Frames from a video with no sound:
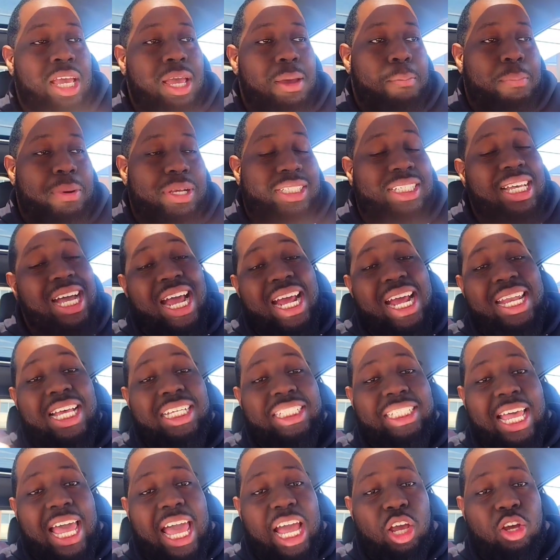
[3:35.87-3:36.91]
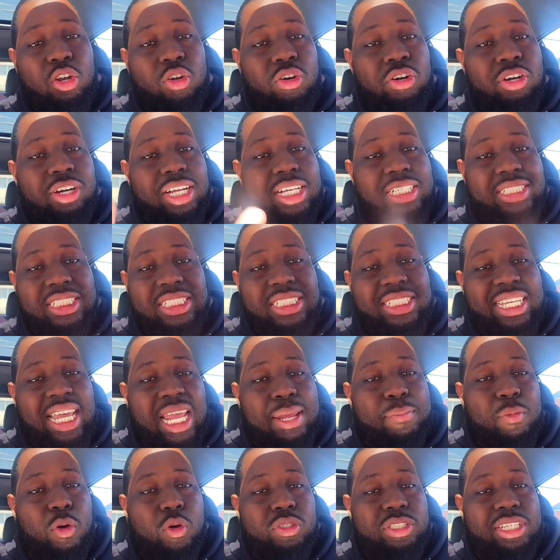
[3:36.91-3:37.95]
But signing Nelson Aguilar, it's the
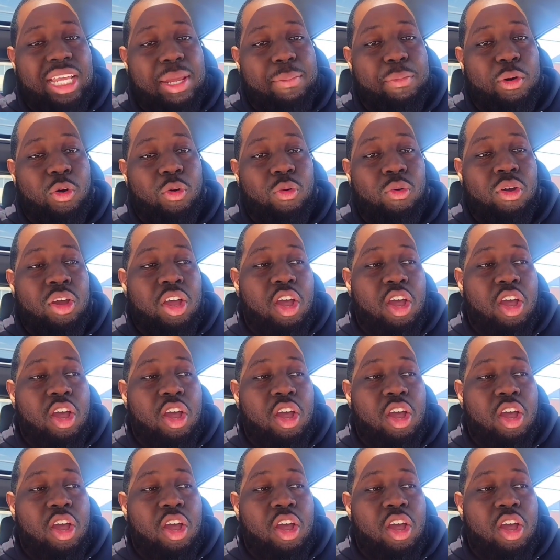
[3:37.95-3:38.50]
same old, same old.